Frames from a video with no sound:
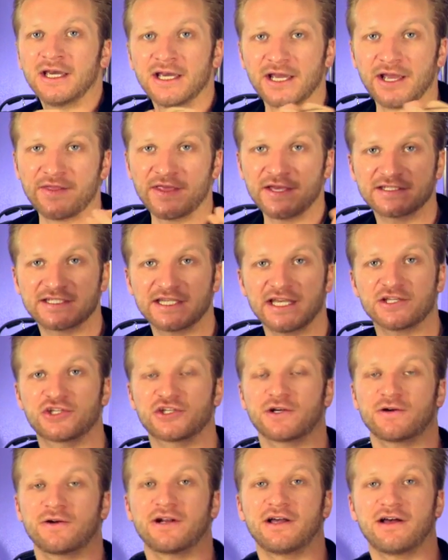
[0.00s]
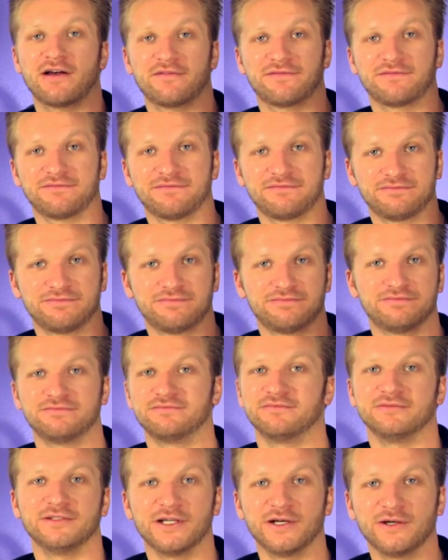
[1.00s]
and they said, sure enough,
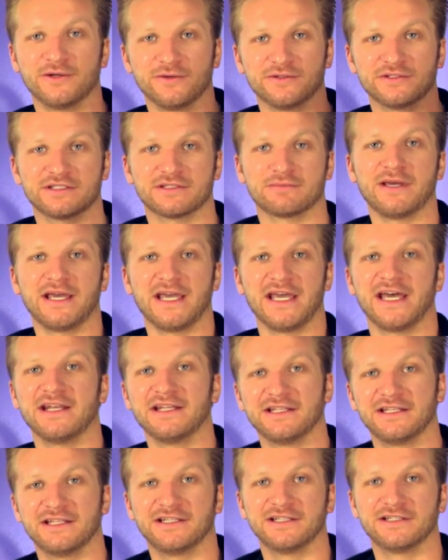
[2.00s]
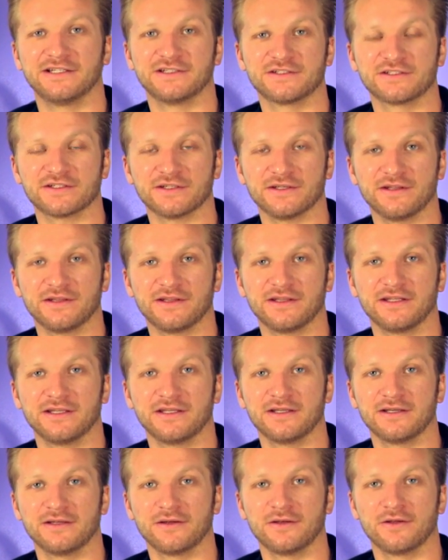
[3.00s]
you know, it's bad. So
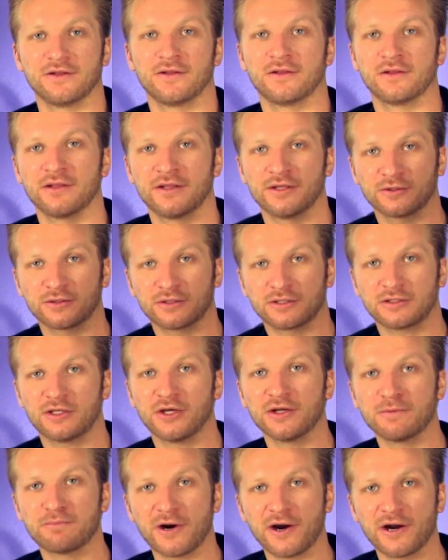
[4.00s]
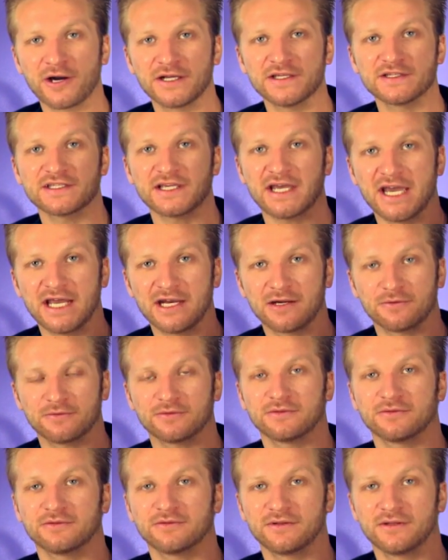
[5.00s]
the good part is I had it,
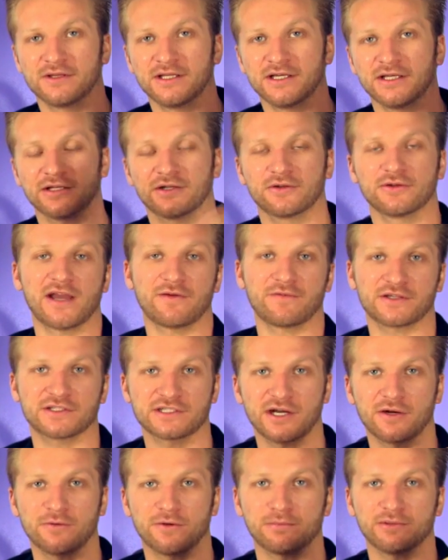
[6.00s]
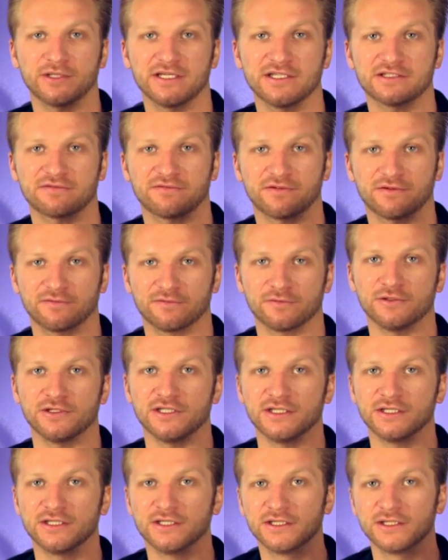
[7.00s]
the graphics card replaced for
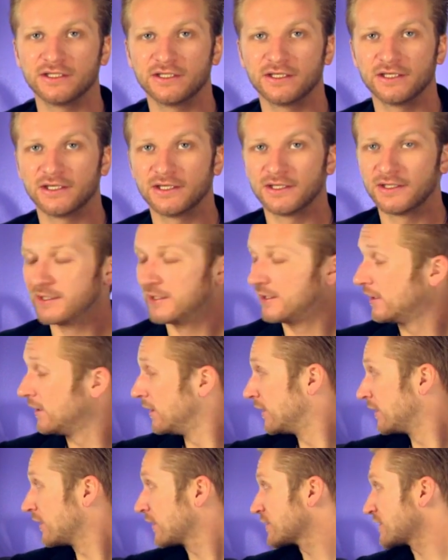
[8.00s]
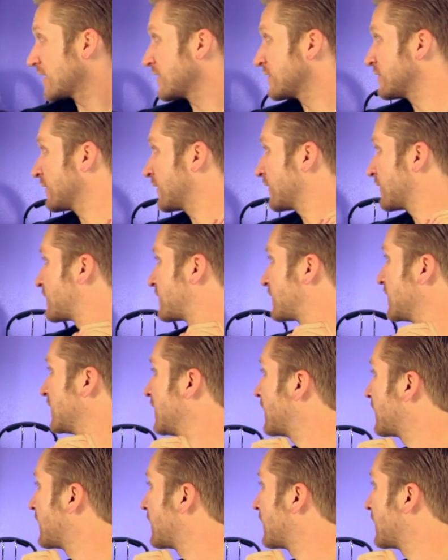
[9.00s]
free. Because as you can see